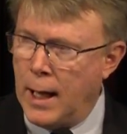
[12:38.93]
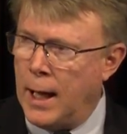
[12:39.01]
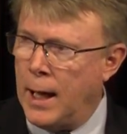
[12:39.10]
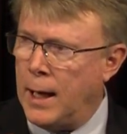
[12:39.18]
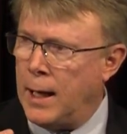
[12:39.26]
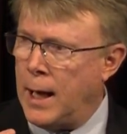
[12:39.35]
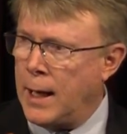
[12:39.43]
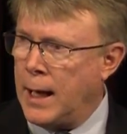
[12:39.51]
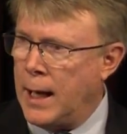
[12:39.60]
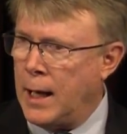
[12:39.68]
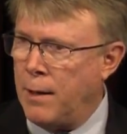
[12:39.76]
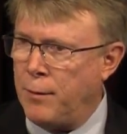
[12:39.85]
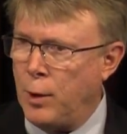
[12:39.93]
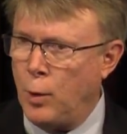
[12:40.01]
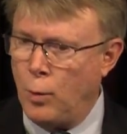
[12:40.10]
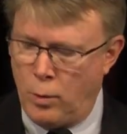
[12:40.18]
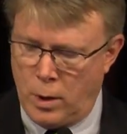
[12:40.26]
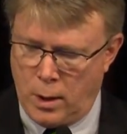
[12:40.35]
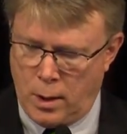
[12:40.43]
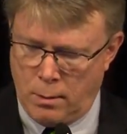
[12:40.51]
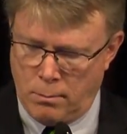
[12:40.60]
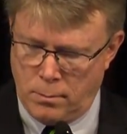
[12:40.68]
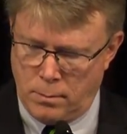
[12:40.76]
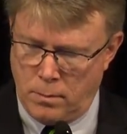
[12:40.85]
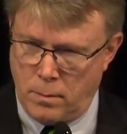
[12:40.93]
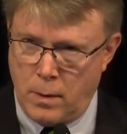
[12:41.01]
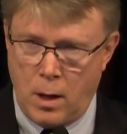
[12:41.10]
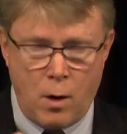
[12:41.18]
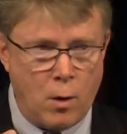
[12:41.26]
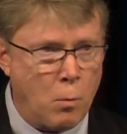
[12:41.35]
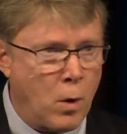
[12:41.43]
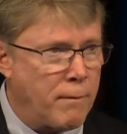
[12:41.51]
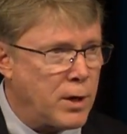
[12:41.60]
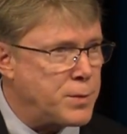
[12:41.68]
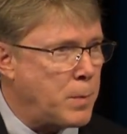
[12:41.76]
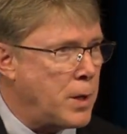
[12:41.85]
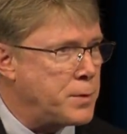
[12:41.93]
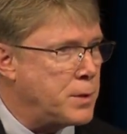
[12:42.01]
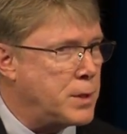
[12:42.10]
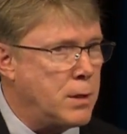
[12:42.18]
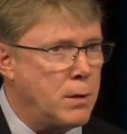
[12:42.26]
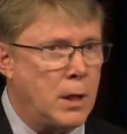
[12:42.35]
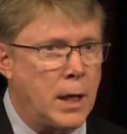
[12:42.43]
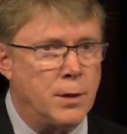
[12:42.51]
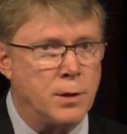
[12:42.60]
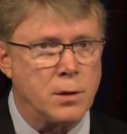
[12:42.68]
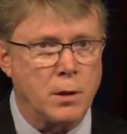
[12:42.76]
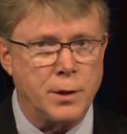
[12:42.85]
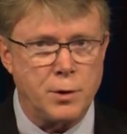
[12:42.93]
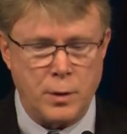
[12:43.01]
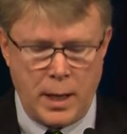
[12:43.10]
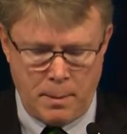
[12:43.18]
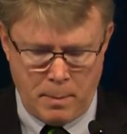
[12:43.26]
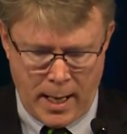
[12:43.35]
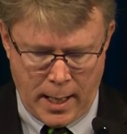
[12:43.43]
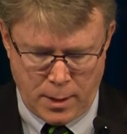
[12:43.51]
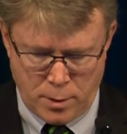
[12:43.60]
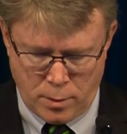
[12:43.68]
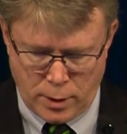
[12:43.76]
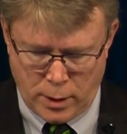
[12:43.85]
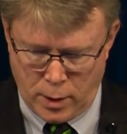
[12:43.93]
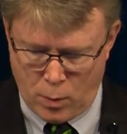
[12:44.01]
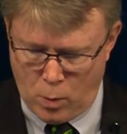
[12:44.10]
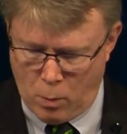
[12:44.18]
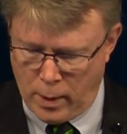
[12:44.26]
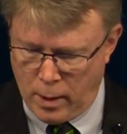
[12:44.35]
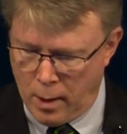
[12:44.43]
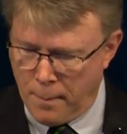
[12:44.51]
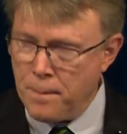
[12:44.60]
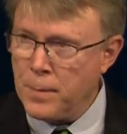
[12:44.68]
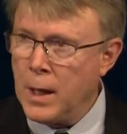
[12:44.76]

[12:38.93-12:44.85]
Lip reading: And again, if you are one of our sponsors here today, just look at your name badge. It'll tell you where we are.